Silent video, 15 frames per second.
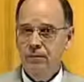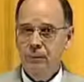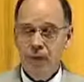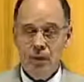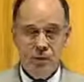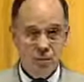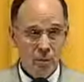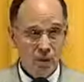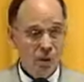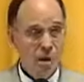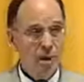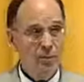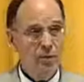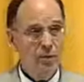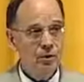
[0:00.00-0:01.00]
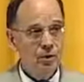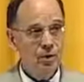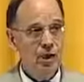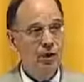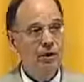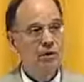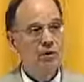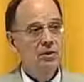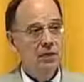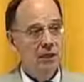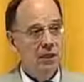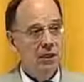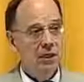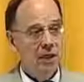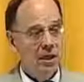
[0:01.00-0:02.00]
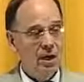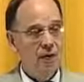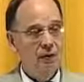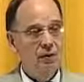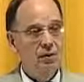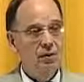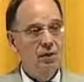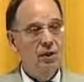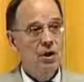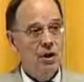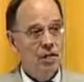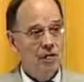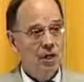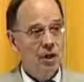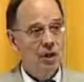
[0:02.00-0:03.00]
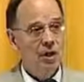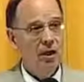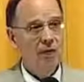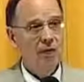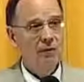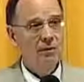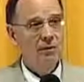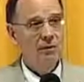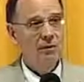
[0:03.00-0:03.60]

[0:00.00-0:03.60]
We can become the sons and daughters of God.